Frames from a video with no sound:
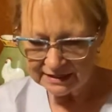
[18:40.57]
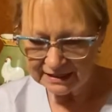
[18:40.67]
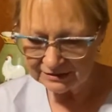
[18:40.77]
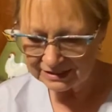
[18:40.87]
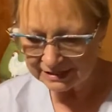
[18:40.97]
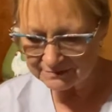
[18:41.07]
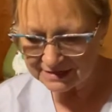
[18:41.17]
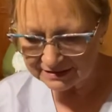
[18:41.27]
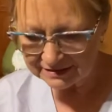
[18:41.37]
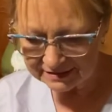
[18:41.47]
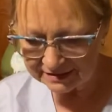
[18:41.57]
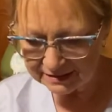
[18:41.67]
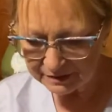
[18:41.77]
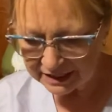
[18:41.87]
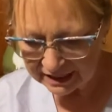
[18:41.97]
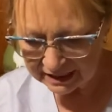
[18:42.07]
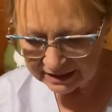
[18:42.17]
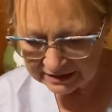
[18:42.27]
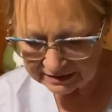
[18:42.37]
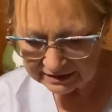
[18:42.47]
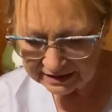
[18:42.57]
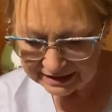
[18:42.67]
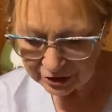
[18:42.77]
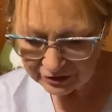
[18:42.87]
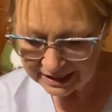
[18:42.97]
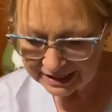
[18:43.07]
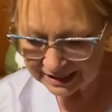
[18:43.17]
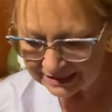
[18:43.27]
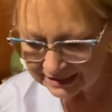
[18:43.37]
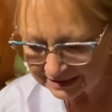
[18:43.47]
There's something else in this bag. There is.